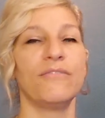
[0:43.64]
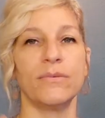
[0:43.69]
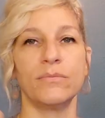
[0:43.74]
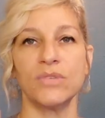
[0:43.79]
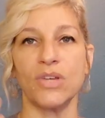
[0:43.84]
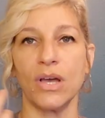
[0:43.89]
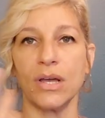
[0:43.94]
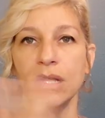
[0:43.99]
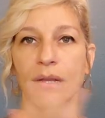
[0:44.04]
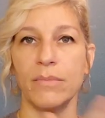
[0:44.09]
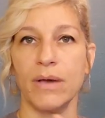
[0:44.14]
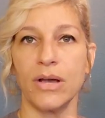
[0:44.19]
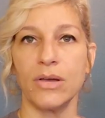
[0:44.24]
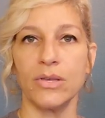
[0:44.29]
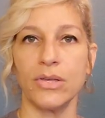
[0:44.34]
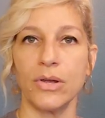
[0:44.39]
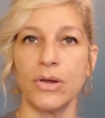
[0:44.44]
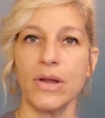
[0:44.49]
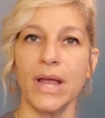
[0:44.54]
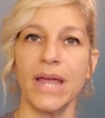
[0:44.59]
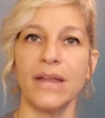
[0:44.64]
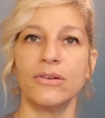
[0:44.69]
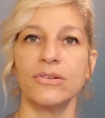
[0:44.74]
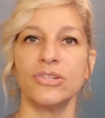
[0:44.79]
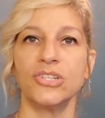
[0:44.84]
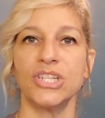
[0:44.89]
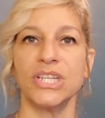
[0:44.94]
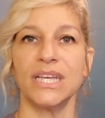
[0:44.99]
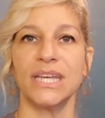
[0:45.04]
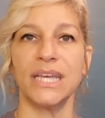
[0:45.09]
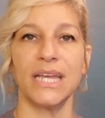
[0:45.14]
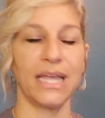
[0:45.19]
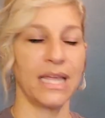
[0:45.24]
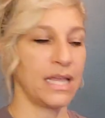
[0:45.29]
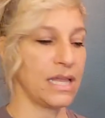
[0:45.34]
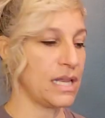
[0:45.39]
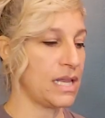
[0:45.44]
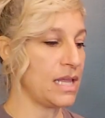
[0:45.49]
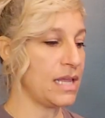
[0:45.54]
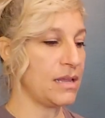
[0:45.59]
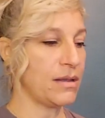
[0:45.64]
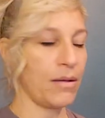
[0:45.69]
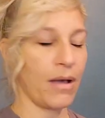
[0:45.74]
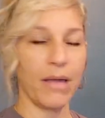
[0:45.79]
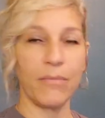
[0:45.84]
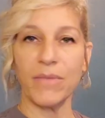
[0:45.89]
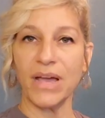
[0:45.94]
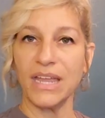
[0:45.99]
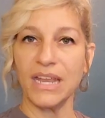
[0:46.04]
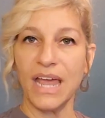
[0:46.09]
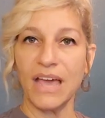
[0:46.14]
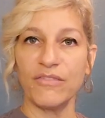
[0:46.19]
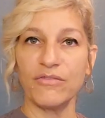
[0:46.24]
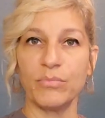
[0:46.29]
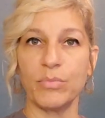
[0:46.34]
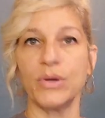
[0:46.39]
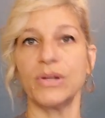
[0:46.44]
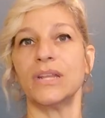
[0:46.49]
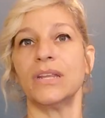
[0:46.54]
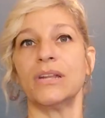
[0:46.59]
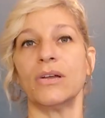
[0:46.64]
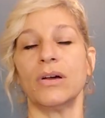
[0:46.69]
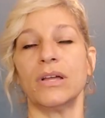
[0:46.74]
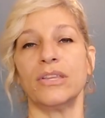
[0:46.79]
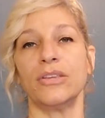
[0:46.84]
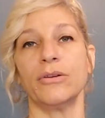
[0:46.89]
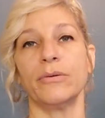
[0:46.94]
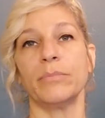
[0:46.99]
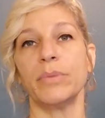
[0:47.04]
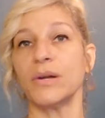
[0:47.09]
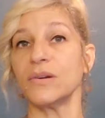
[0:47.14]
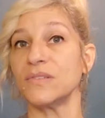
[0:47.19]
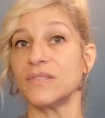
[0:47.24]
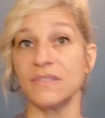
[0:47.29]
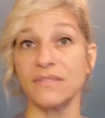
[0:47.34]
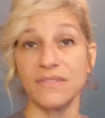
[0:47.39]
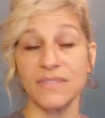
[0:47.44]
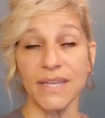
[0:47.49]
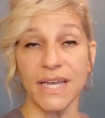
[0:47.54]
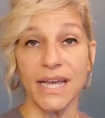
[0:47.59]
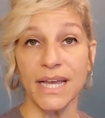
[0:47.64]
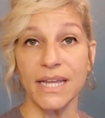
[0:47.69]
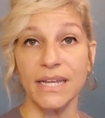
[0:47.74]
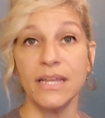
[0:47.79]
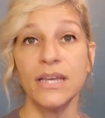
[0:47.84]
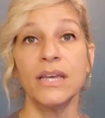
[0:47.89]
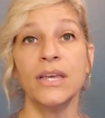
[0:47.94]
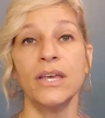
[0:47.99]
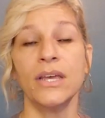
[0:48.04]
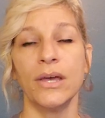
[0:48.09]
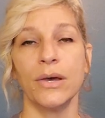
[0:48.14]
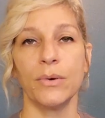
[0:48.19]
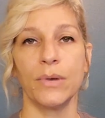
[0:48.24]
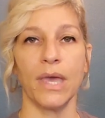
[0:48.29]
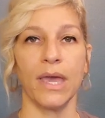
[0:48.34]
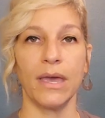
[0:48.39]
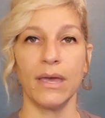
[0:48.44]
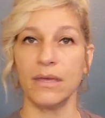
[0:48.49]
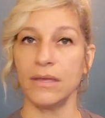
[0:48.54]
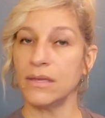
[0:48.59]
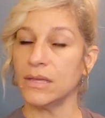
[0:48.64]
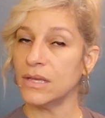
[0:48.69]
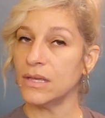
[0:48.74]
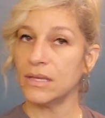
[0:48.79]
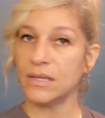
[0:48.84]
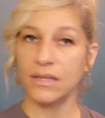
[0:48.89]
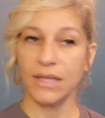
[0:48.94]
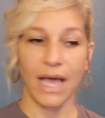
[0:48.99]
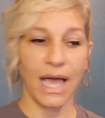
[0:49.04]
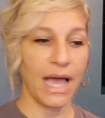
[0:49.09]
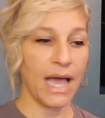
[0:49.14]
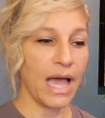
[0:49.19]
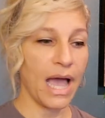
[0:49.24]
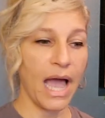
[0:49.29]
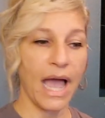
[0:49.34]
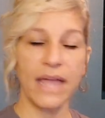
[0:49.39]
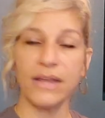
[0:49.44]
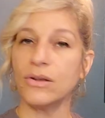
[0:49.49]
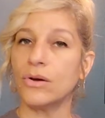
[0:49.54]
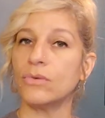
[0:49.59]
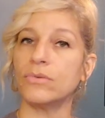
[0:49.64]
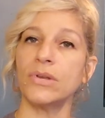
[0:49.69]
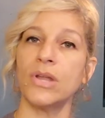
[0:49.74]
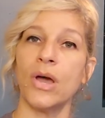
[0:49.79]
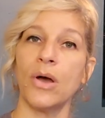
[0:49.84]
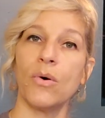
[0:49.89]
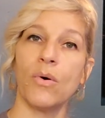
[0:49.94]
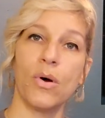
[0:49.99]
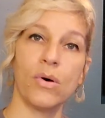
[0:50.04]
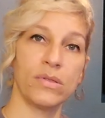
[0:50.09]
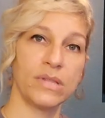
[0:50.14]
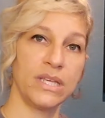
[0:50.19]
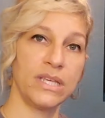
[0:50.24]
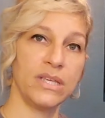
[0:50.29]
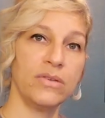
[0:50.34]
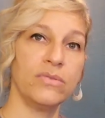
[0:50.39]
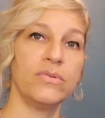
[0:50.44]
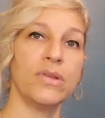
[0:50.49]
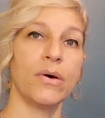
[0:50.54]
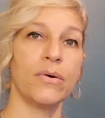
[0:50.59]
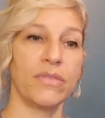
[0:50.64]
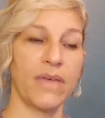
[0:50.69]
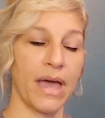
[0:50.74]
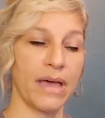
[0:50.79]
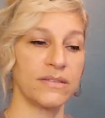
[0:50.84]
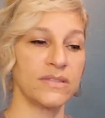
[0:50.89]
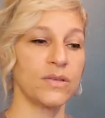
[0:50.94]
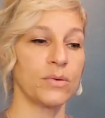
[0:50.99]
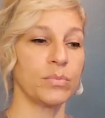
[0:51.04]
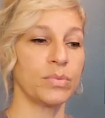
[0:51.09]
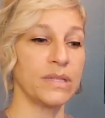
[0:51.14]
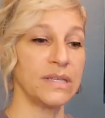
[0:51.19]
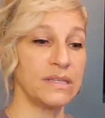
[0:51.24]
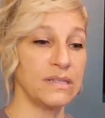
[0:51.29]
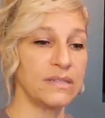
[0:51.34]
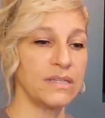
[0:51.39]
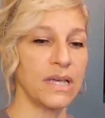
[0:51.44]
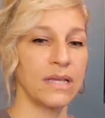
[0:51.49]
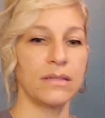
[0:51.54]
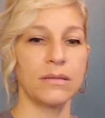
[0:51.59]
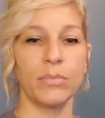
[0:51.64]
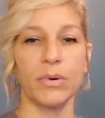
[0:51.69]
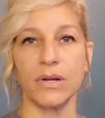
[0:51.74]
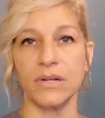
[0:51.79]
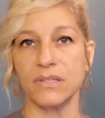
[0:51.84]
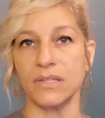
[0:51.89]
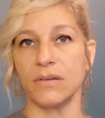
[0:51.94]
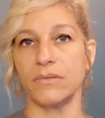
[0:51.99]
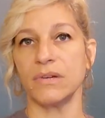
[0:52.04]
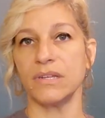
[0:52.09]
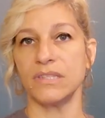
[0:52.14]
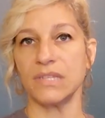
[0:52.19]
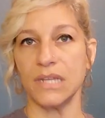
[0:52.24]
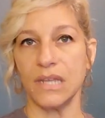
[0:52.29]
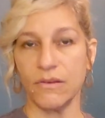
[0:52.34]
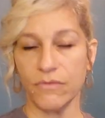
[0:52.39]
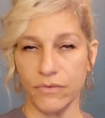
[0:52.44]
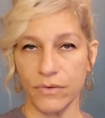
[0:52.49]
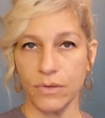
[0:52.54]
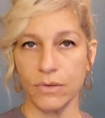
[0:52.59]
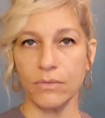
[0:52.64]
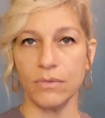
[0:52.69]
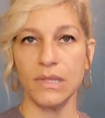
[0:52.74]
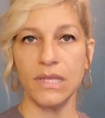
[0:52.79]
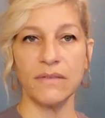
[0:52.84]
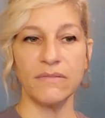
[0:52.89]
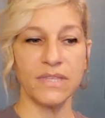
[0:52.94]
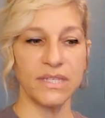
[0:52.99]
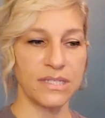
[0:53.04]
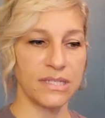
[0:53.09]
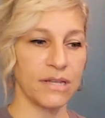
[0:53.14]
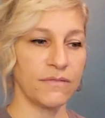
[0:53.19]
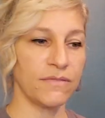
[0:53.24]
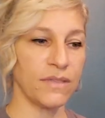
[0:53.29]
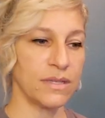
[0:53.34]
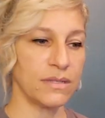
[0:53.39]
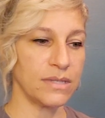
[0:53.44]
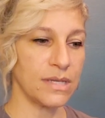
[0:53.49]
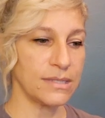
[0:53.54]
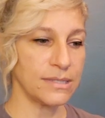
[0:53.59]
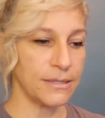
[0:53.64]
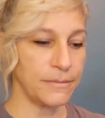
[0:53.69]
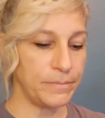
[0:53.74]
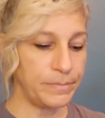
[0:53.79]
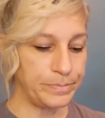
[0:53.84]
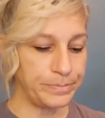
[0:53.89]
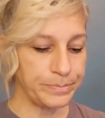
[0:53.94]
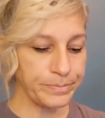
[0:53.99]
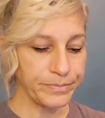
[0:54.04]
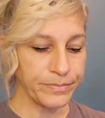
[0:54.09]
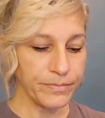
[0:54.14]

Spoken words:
if I'm talking about your energy and I might have put it on your person's side. Okay. I don't know. Only you know that. So please take the parts that resonate for you. Leave the stuff that doesn't.